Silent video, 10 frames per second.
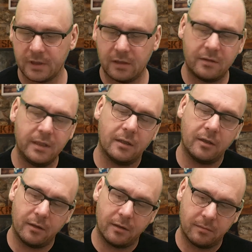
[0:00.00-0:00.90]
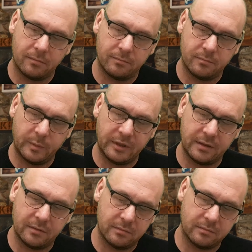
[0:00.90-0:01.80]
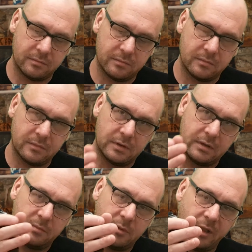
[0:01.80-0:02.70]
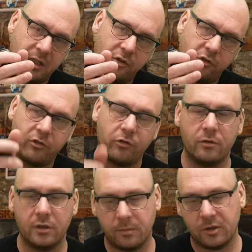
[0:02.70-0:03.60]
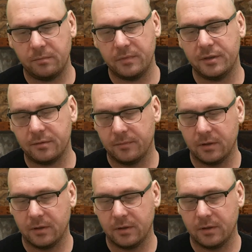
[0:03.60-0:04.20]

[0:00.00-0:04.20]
I'd like another, maybe an inch or so in the bottom there.